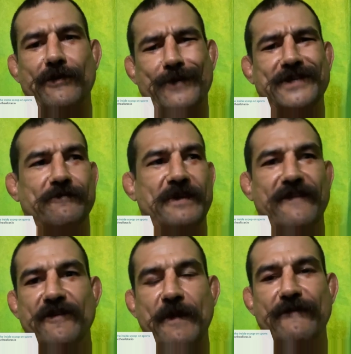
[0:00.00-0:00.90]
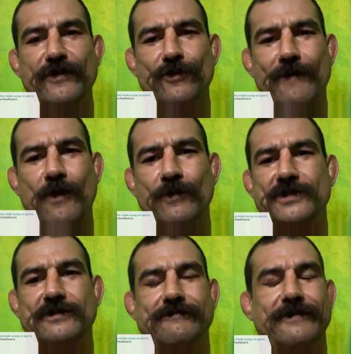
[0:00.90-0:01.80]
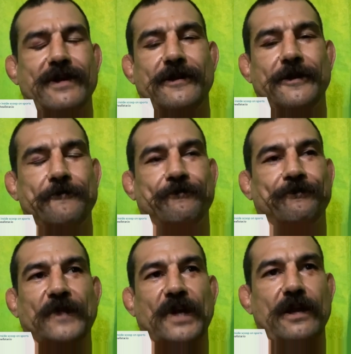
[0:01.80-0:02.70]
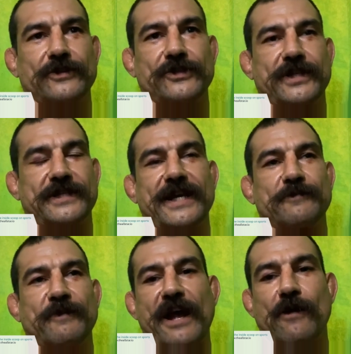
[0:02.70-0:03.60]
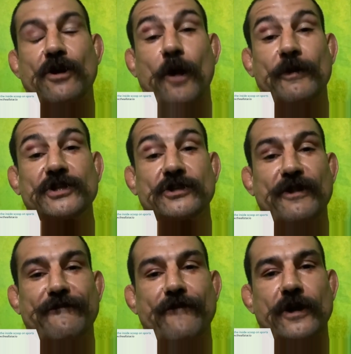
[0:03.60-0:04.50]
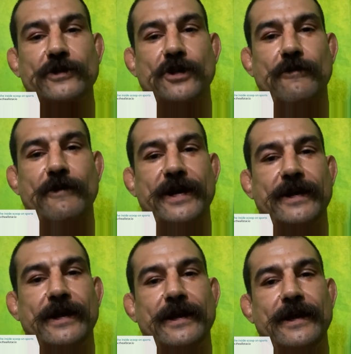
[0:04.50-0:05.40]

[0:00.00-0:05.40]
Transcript: The rest of them gave him every other round, which is just a testament to how garbage those motherfuckers are, right?